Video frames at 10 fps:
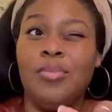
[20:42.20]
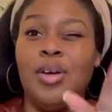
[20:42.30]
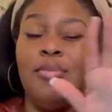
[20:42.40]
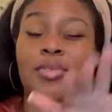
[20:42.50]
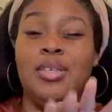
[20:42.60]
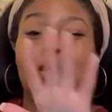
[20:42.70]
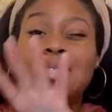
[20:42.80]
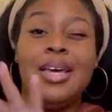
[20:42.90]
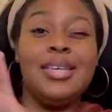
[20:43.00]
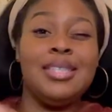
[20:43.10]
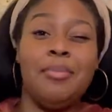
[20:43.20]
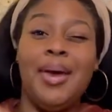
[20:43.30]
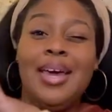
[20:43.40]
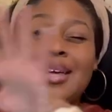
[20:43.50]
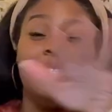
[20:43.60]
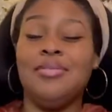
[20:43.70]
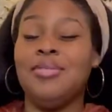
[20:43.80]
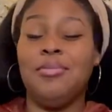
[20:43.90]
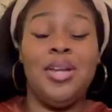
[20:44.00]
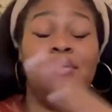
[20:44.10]
of this escapades of
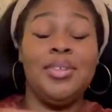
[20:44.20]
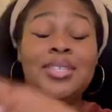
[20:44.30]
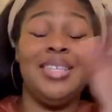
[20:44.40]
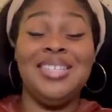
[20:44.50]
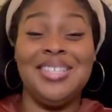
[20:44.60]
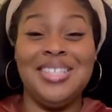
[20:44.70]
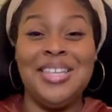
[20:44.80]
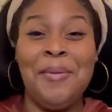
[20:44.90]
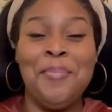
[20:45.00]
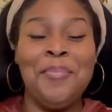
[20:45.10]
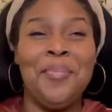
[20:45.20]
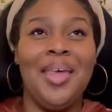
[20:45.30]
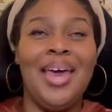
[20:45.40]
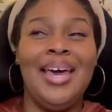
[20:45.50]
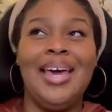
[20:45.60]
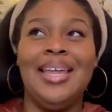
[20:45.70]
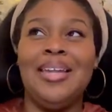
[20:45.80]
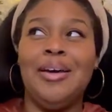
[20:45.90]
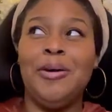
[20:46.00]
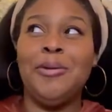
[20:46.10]
whatever this is. And
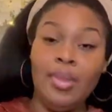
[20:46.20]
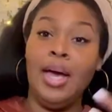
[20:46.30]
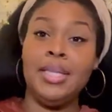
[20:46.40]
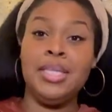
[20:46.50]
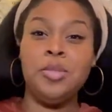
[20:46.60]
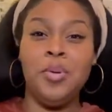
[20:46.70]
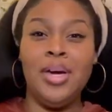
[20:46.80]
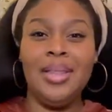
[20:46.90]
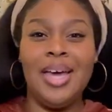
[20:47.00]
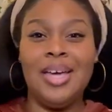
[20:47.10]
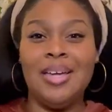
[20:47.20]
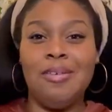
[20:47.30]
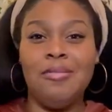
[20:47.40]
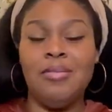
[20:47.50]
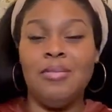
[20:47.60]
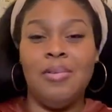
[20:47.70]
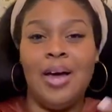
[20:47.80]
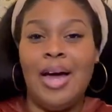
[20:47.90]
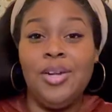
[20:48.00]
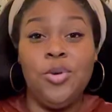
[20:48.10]
um, at this point, like,
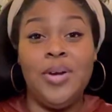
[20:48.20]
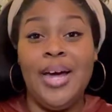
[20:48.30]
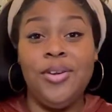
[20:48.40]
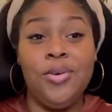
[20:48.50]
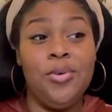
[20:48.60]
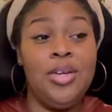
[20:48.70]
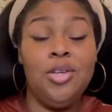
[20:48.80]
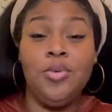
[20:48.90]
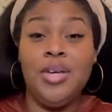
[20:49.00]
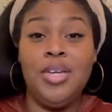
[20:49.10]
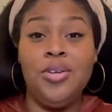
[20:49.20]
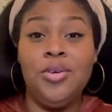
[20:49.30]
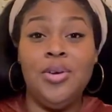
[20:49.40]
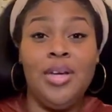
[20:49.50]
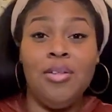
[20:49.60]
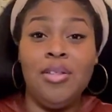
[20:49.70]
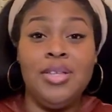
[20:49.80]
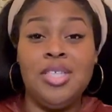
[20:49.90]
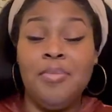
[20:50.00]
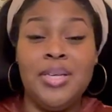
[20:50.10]
I do what I do, he do what he do. He clearly
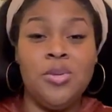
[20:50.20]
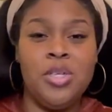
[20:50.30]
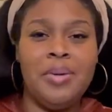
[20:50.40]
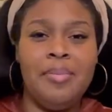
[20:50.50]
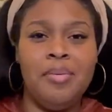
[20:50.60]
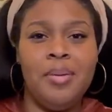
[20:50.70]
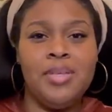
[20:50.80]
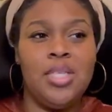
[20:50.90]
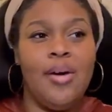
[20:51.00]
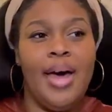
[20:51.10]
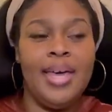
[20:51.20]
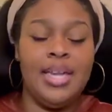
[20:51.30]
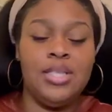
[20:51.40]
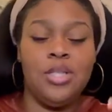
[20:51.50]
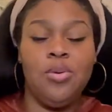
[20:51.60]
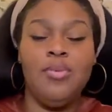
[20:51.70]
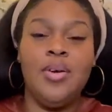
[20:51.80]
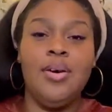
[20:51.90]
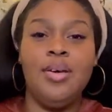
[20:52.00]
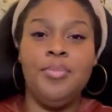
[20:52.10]
still messing with his baby mama. So I get into a
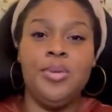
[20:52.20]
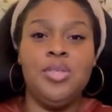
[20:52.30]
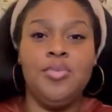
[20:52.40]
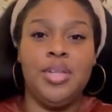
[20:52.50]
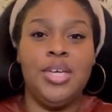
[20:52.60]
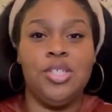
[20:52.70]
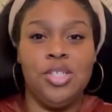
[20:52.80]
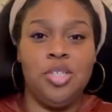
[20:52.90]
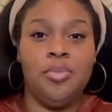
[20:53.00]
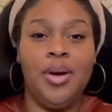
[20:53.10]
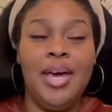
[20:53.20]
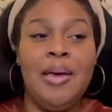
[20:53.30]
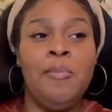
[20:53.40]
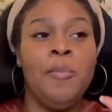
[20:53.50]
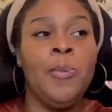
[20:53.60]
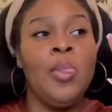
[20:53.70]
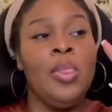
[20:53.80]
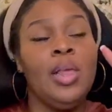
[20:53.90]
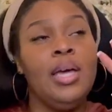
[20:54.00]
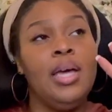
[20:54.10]
very abusive relationship, right?
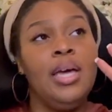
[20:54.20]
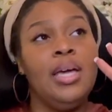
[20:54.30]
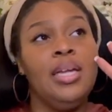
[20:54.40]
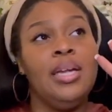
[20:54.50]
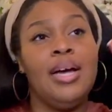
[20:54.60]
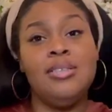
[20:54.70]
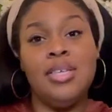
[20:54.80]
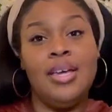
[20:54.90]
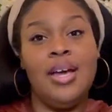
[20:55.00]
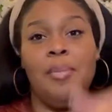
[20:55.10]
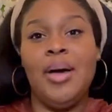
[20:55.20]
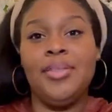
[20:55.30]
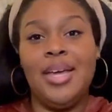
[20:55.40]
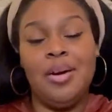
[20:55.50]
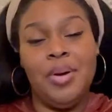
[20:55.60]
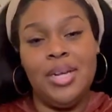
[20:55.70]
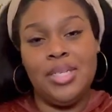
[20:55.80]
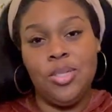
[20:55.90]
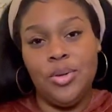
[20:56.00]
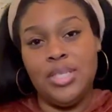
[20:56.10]
And I'll tell y'all about that on my
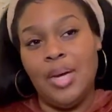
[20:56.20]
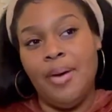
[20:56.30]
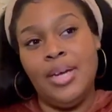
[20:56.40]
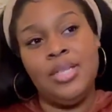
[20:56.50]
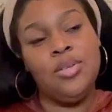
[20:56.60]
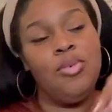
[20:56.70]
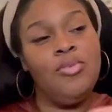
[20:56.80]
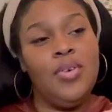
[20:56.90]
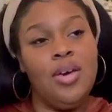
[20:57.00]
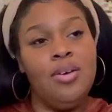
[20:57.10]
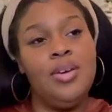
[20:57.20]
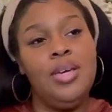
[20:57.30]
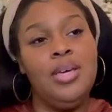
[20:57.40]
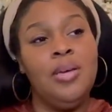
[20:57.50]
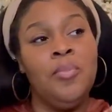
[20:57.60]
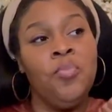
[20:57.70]
next story time. I get into a very,